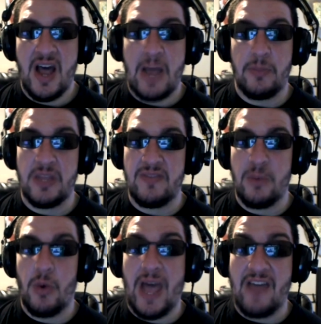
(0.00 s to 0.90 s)
I believe
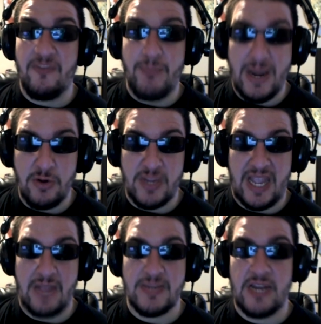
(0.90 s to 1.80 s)
they will have better
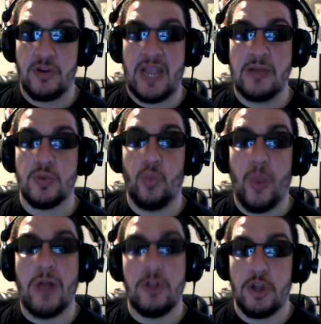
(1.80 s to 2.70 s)
games, and their games
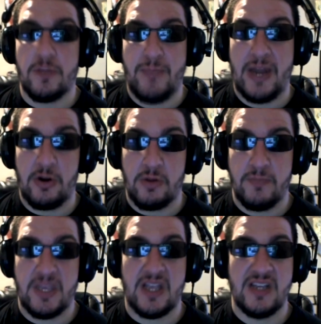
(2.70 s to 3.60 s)
will look better
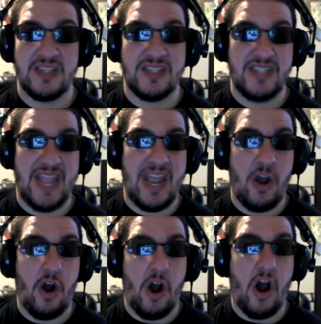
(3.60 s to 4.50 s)
because they